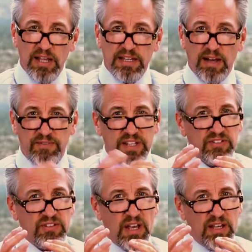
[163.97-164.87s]
Now, if
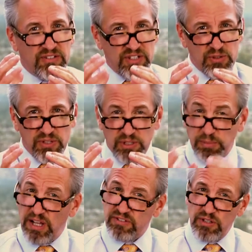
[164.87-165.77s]
this situation
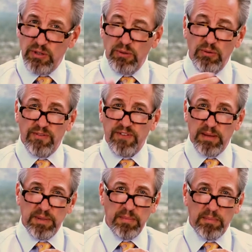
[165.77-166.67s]
applies to you, a
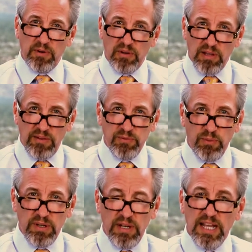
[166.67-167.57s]
family member, or a loved
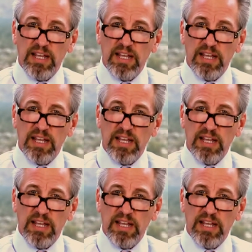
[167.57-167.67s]
one,